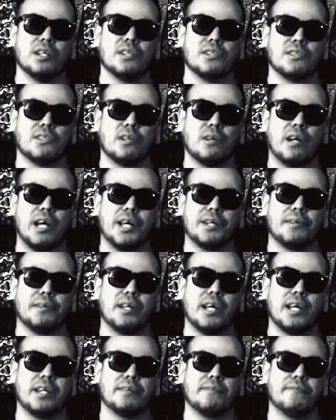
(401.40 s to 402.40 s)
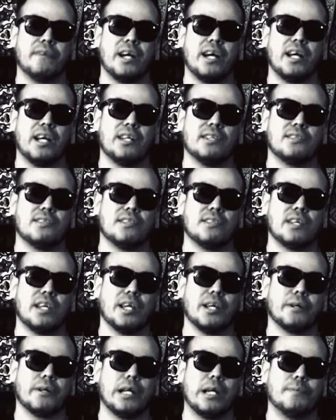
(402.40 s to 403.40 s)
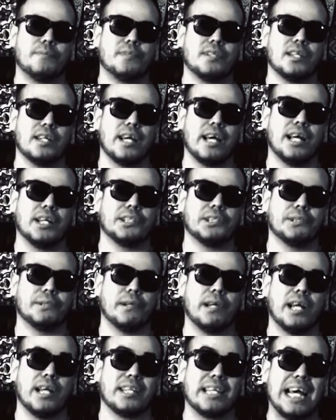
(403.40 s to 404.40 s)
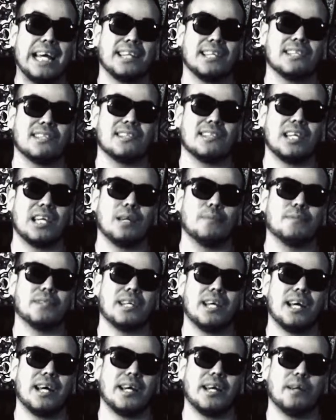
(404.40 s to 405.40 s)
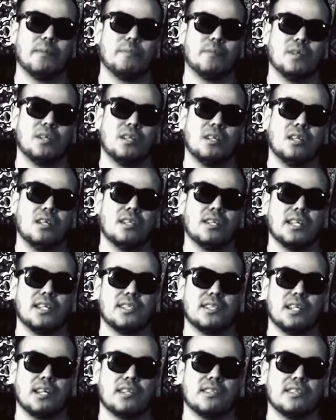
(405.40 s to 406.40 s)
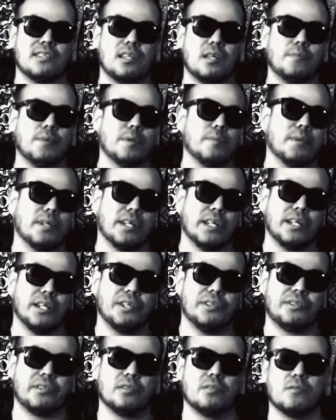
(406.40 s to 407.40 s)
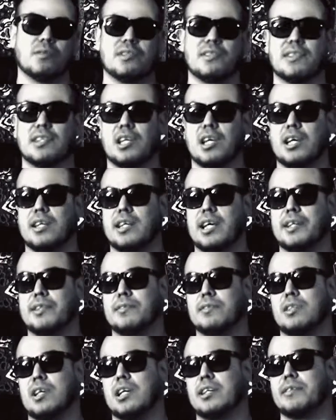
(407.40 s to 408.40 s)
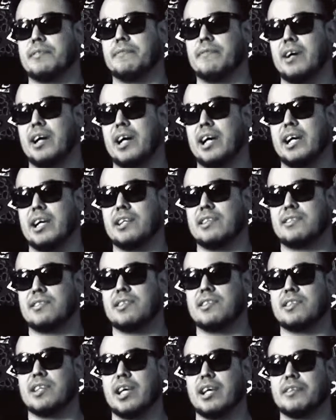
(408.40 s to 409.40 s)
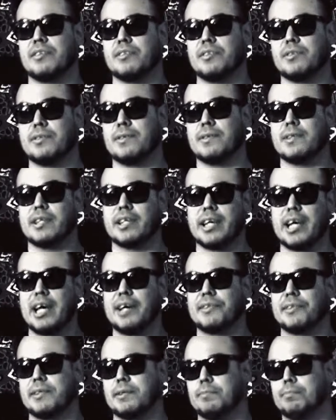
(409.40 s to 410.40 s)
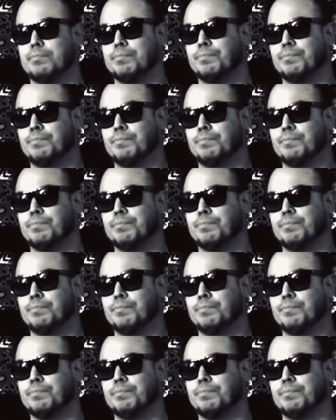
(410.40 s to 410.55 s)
So I do not advise to take grapeseed extract at the same time that you take stimulant medication. Once again, I do not advise to take the two together,